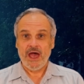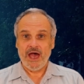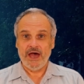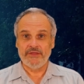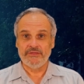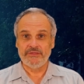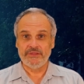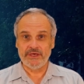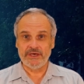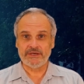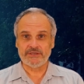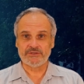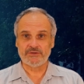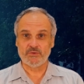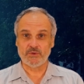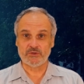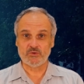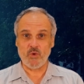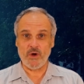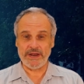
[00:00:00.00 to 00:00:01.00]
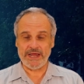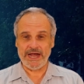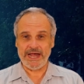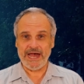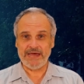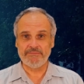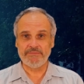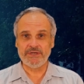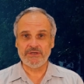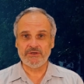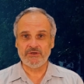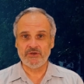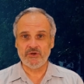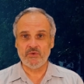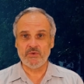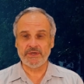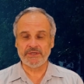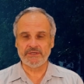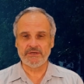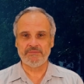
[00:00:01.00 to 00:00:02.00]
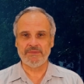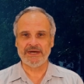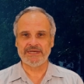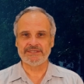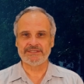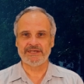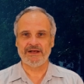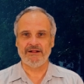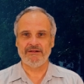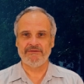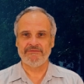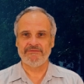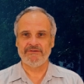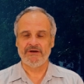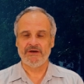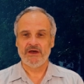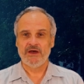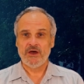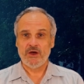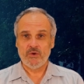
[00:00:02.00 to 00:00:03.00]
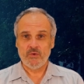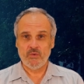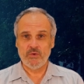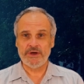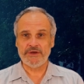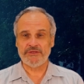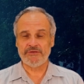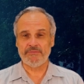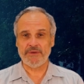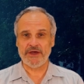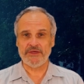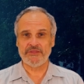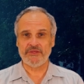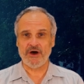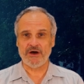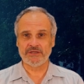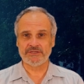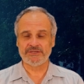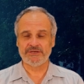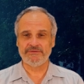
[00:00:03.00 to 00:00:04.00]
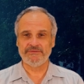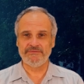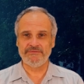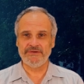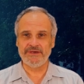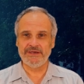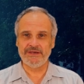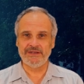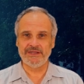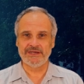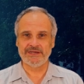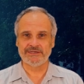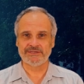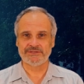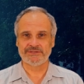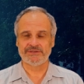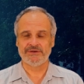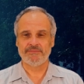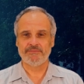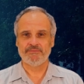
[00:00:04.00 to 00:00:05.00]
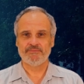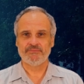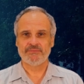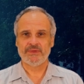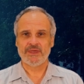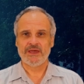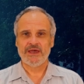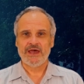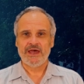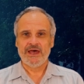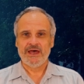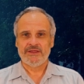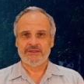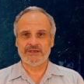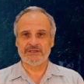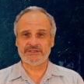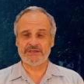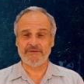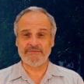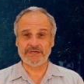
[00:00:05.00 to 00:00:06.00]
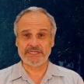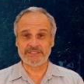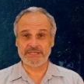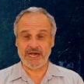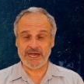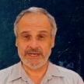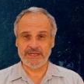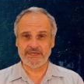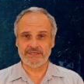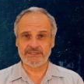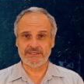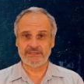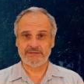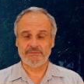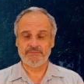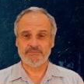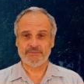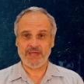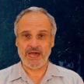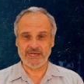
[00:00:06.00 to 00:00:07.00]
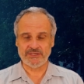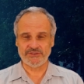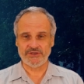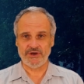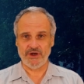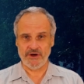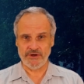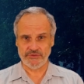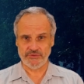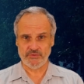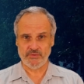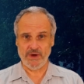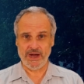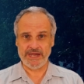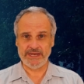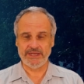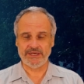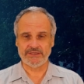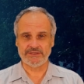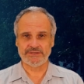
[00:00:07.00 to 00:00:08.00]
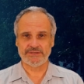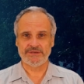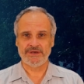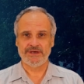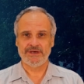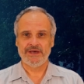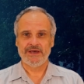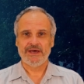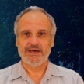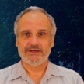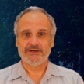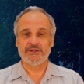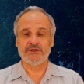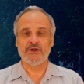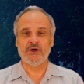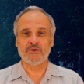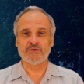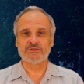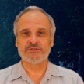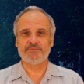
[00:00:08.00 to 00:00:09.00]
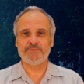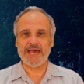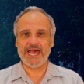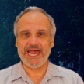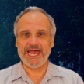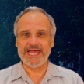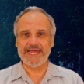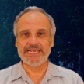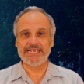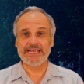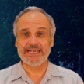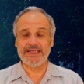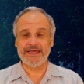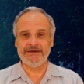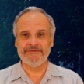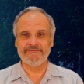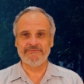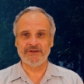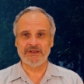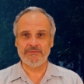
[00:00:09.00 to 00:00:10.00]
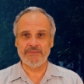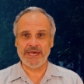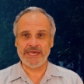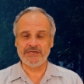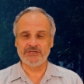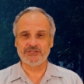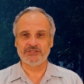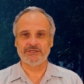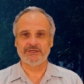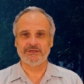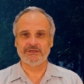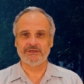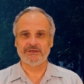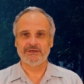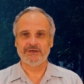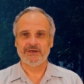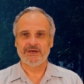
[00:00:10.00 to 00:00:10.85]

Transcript: And this was what I had been doing to myself with my thoughts and feelings. The suffix itis, as in arthritis, denotes pain and inflammation,